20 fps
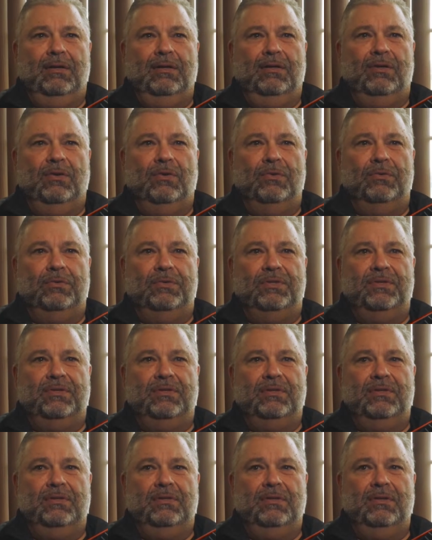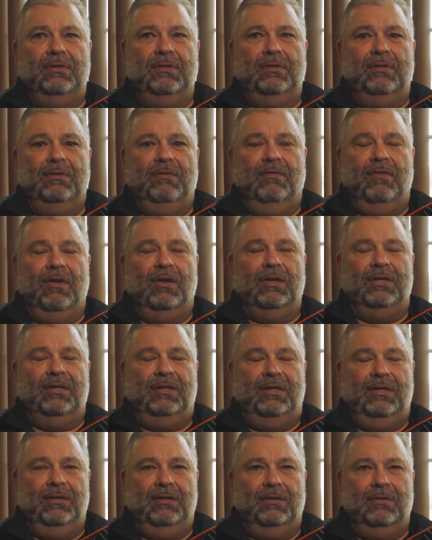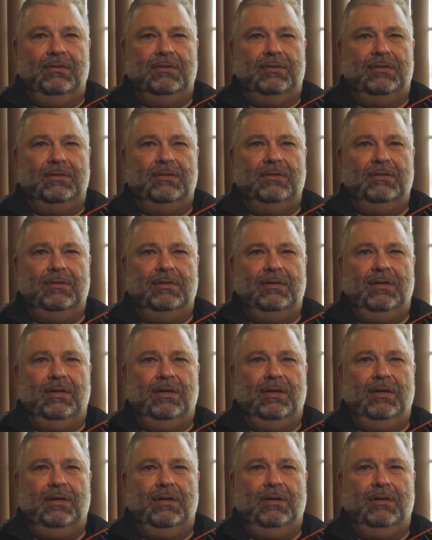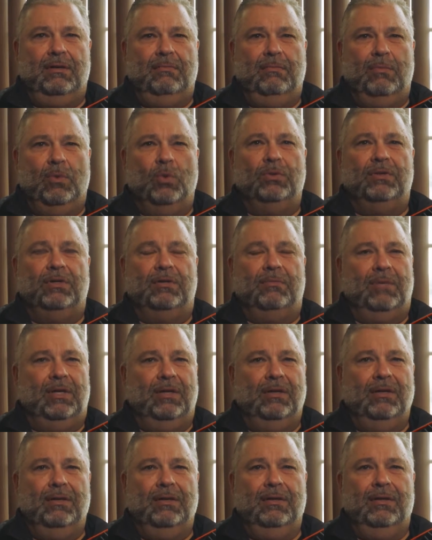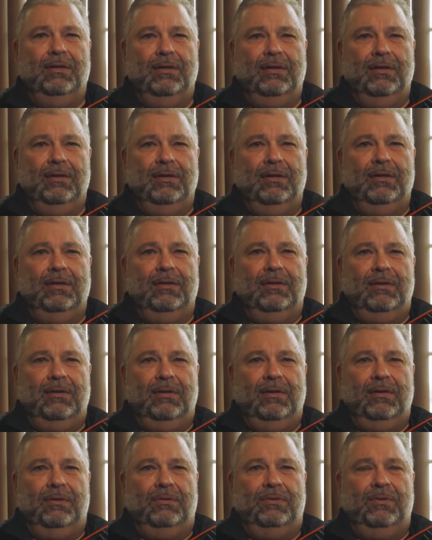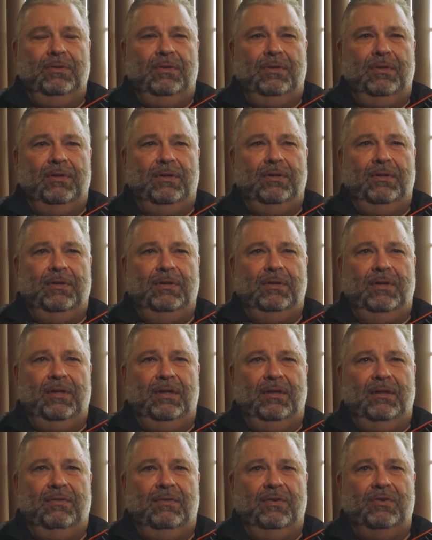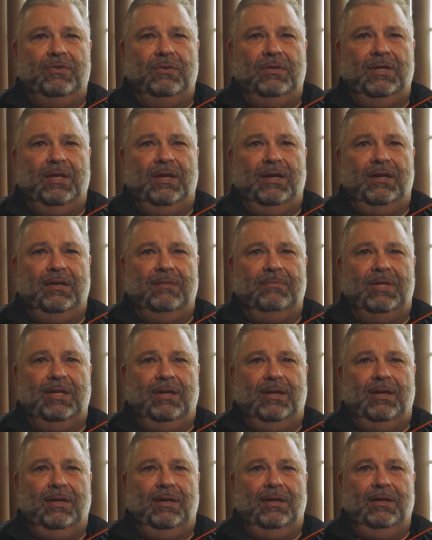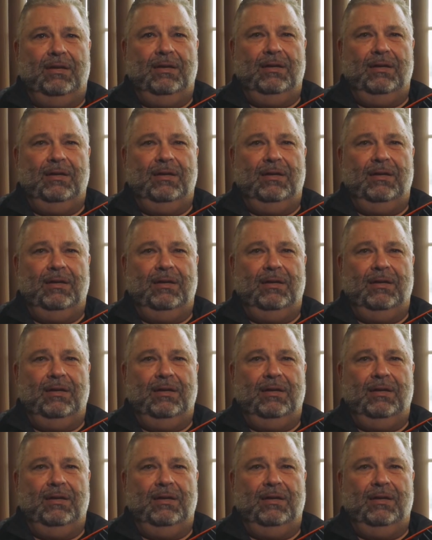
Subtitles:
Those volunteers molded me, to the individual that I am today.